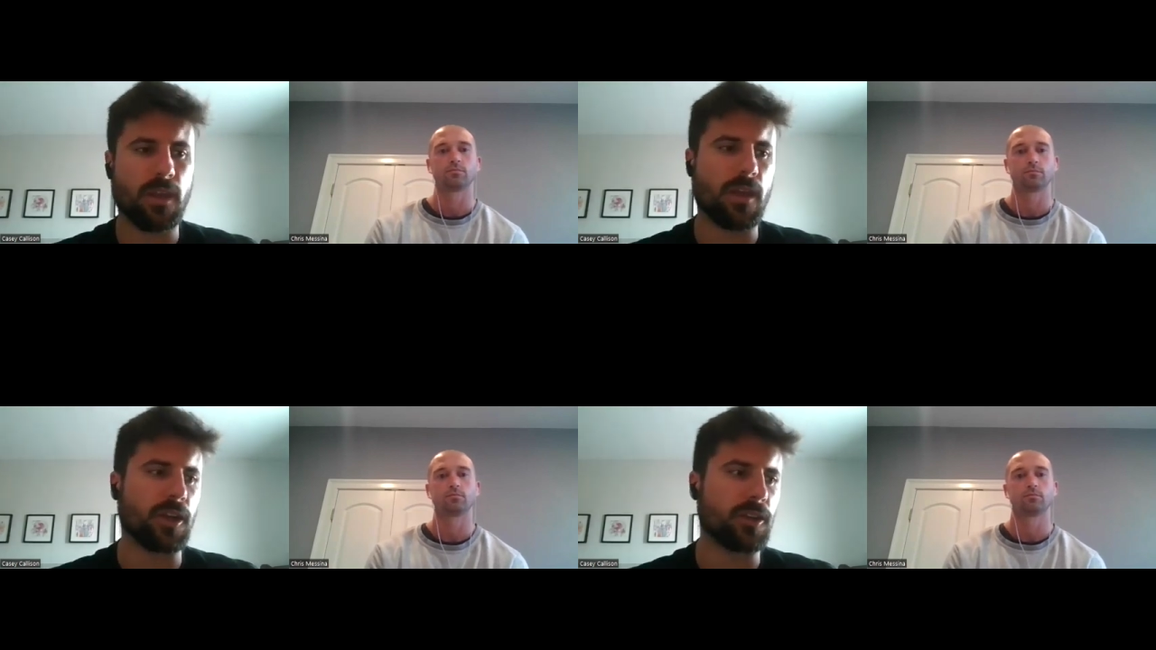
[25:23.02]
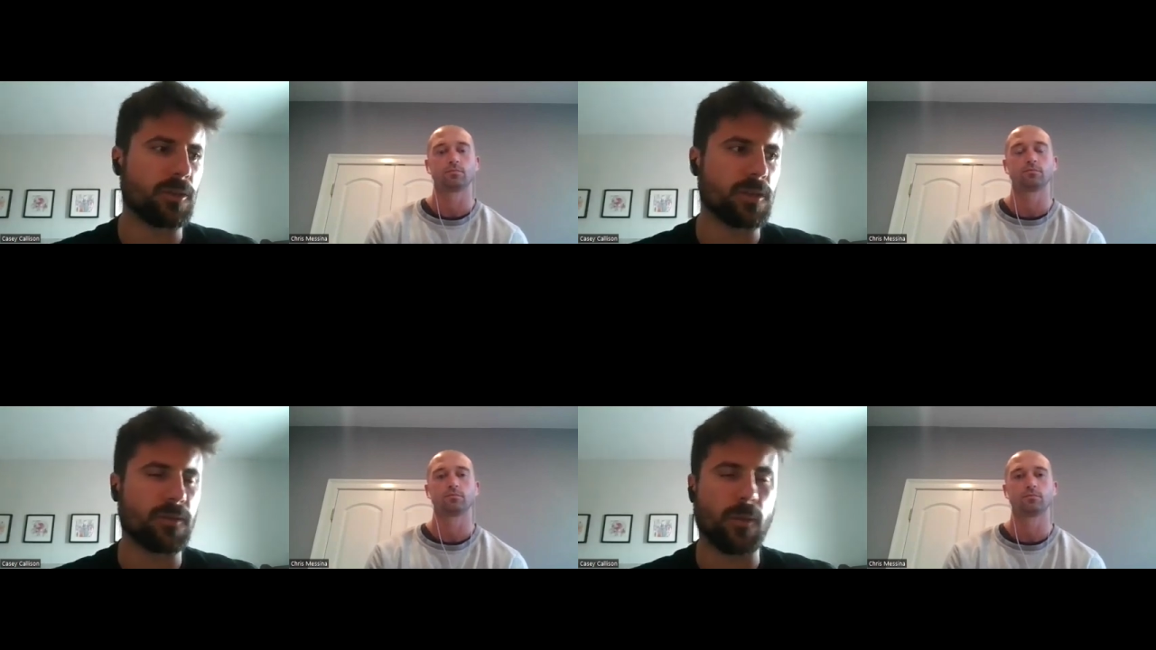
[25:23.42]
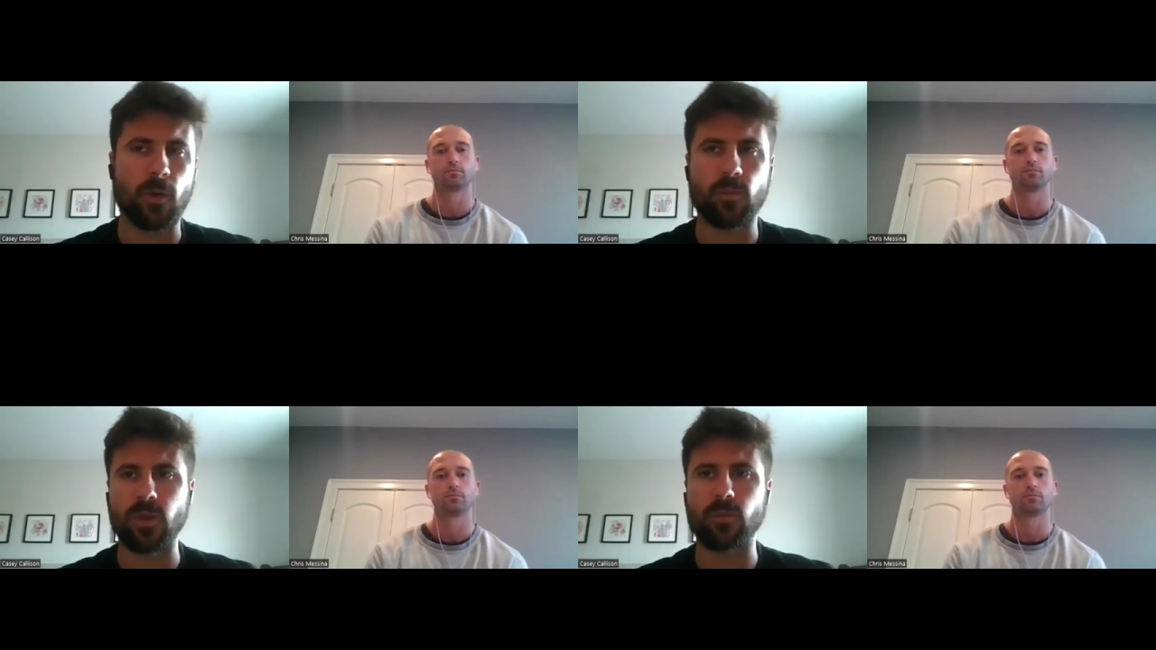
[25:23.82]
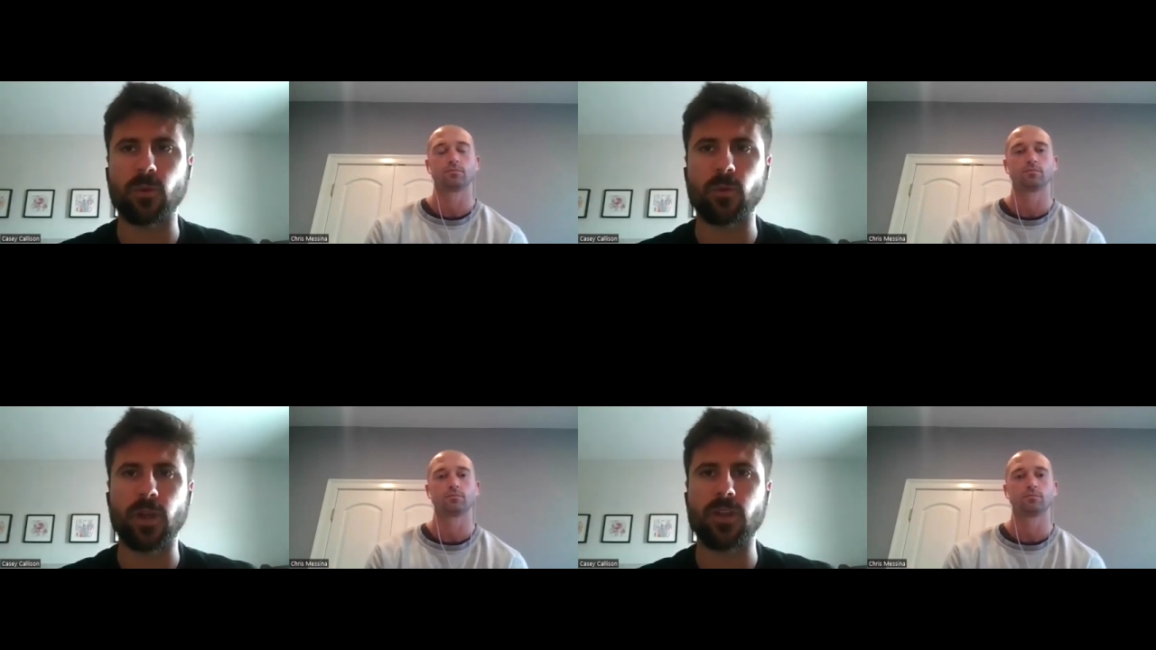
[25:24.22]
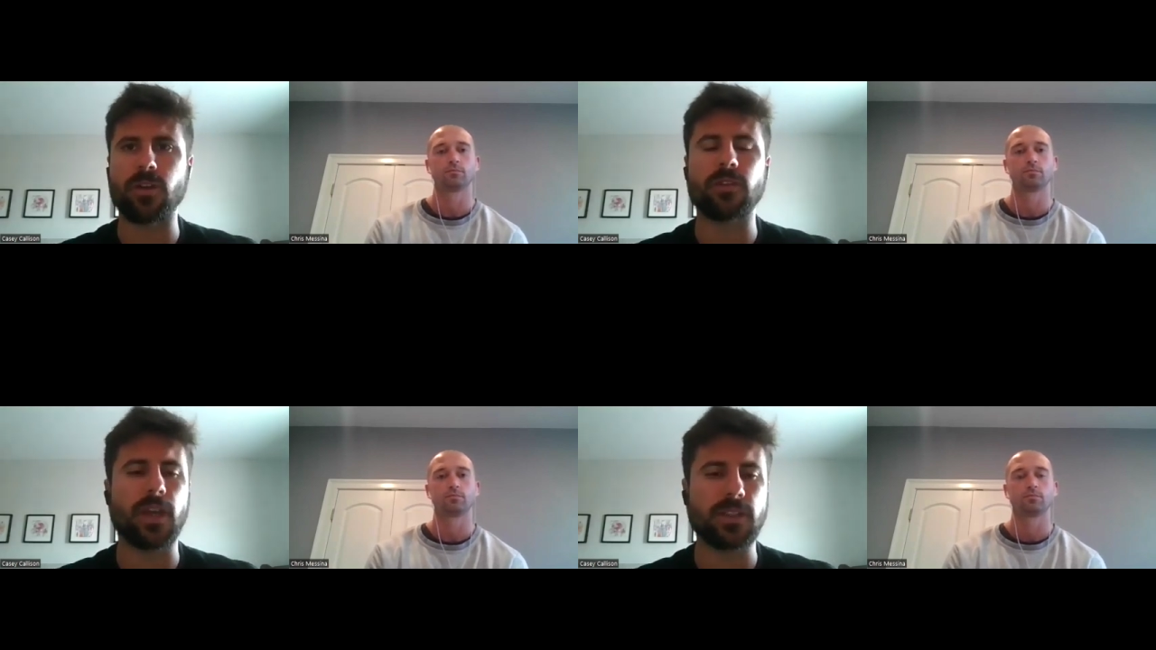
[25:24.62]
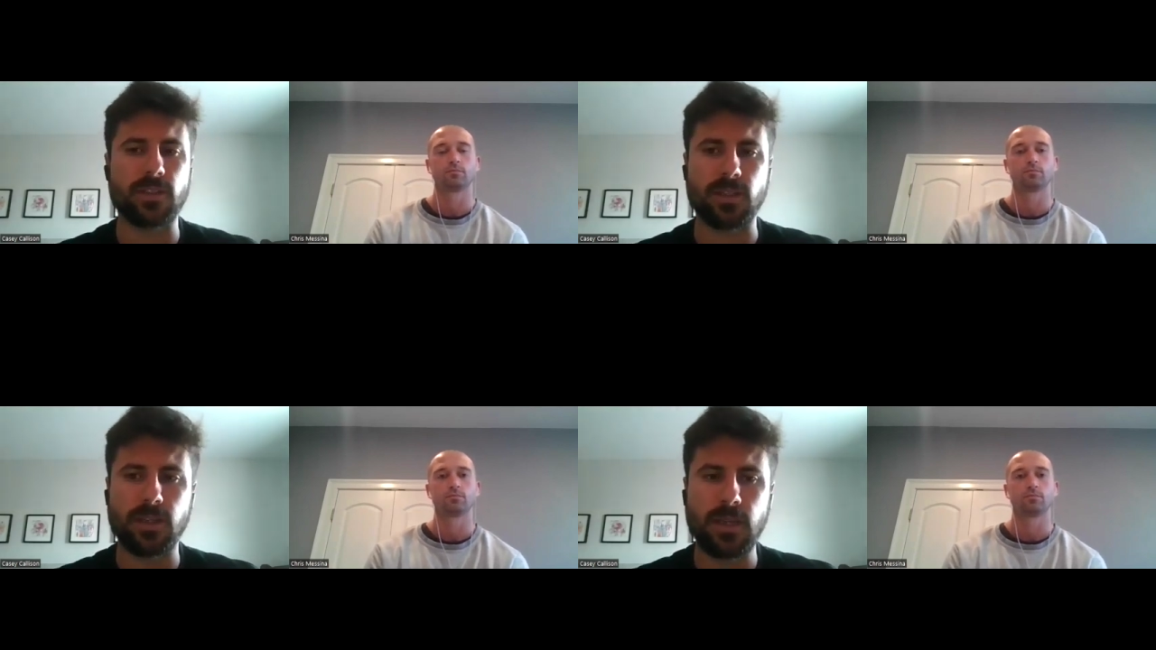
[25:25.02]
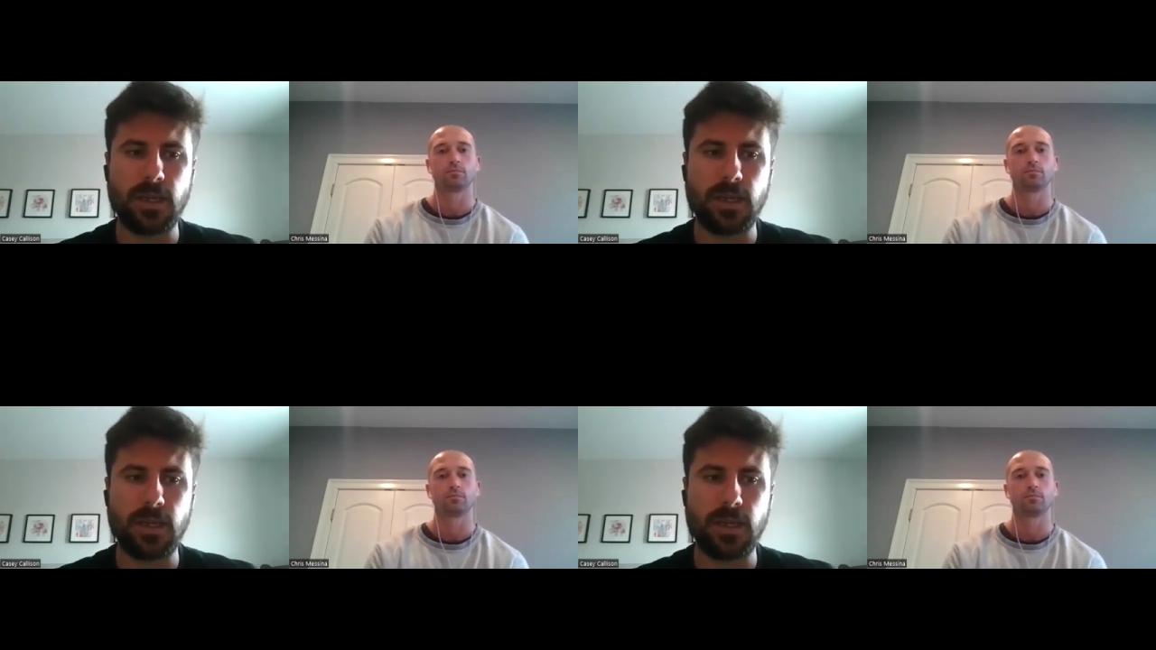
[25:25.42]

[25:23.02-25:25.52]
Speaker 1: that are used for people when you're investing?